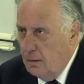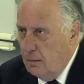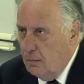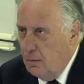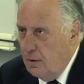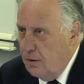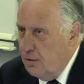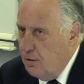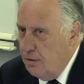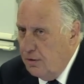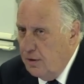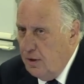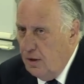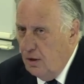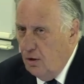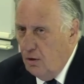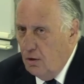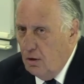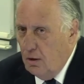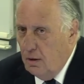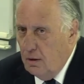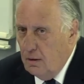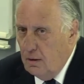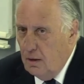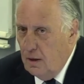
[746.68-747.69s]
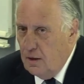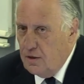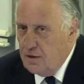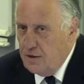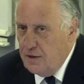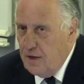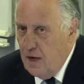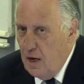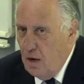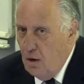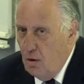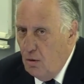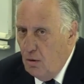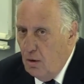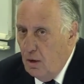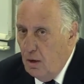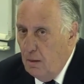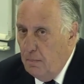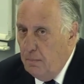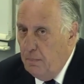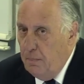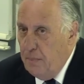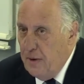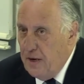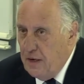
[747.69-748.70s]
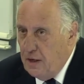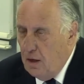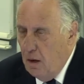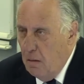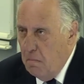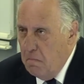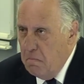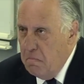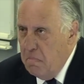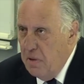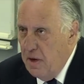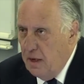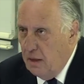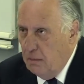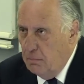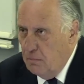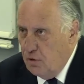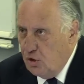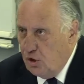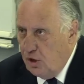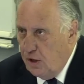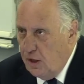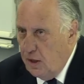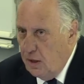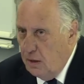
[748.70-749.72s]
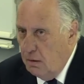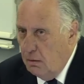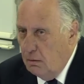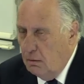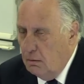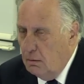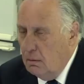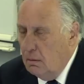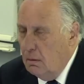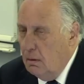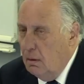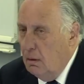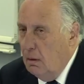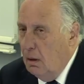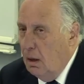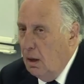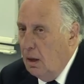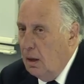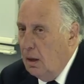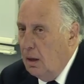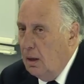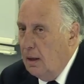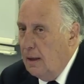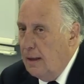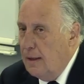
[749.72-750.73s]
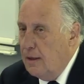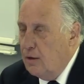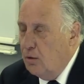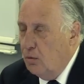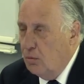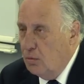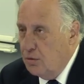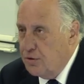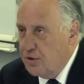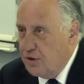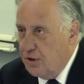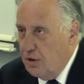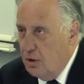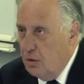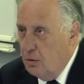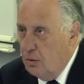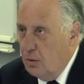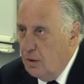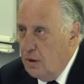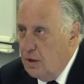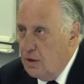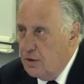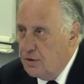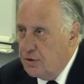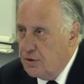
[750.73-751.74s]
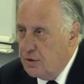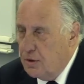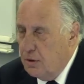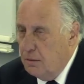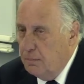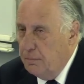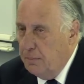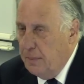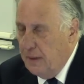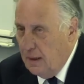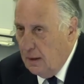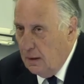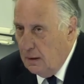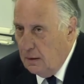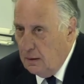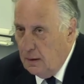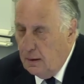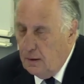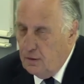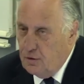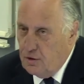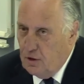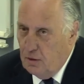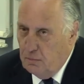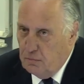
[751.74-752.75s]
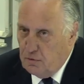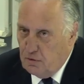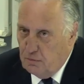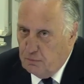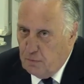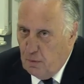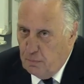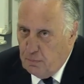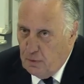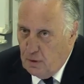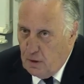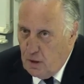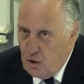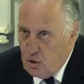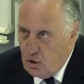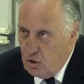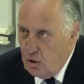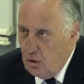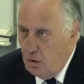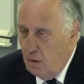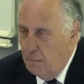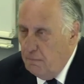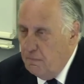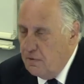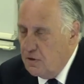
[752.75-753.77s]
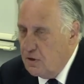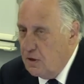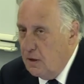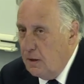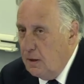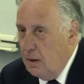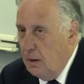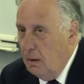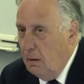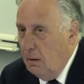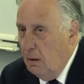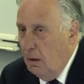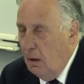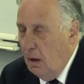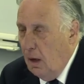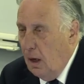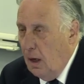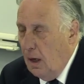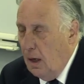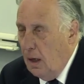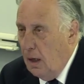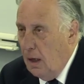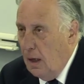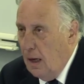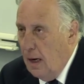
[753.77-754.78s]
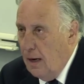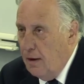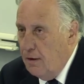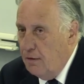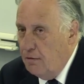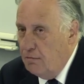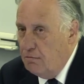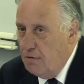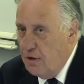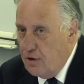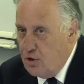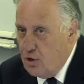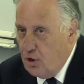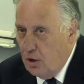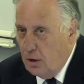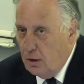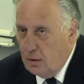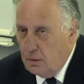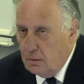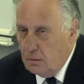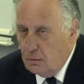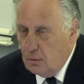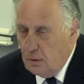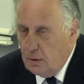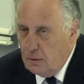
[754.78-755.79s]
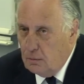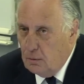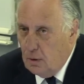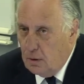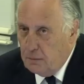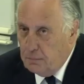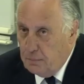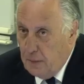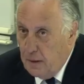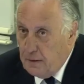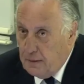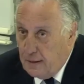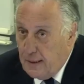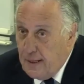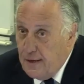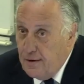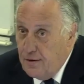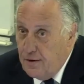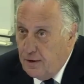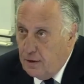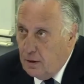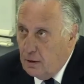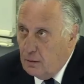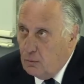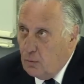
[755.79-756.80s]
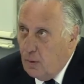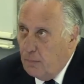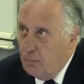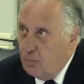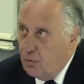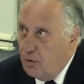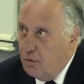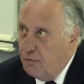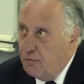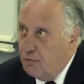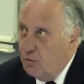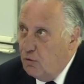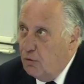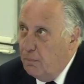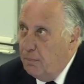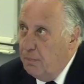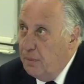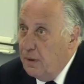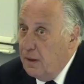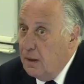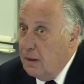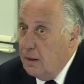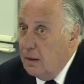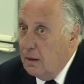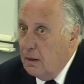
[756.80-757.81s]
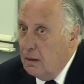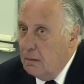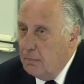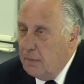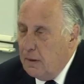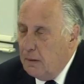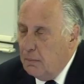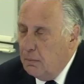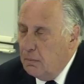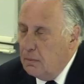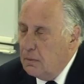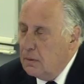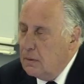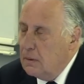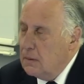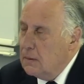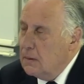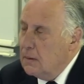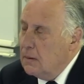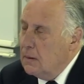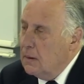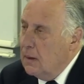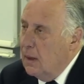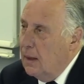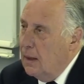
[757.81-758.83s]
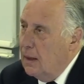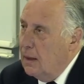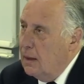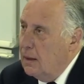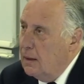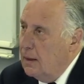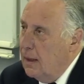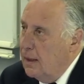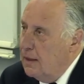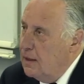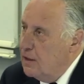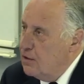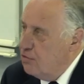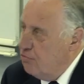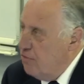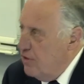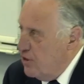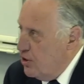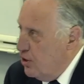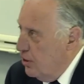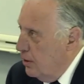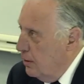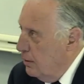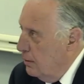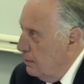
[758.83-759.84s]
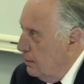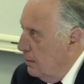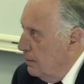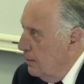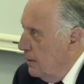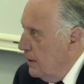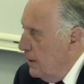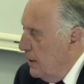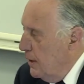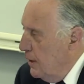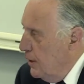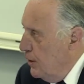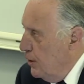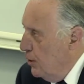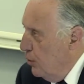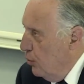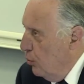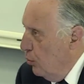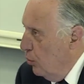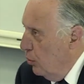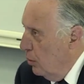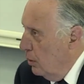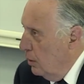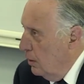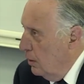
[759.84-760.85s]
Well, not any longer. It's now a big, big machine. It also is bigger in terms of population, obviously, and richer, with India, 1.4 billion people, and it's richer than the EU.